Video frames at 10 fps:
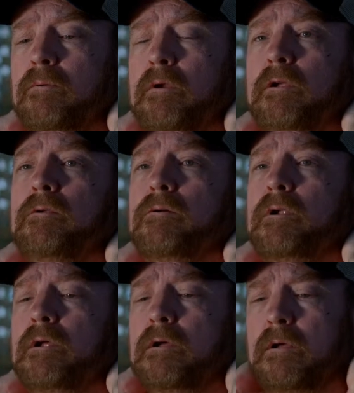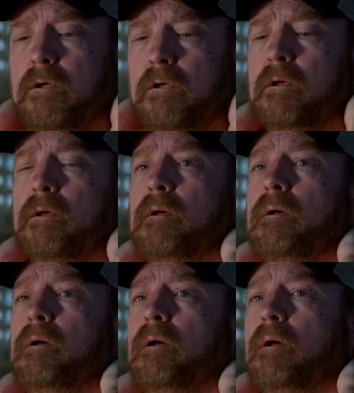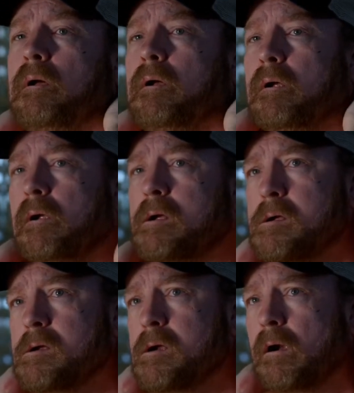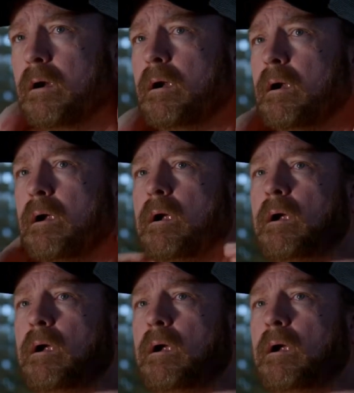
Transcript: What are you doing? Turn on his GPS in case he decides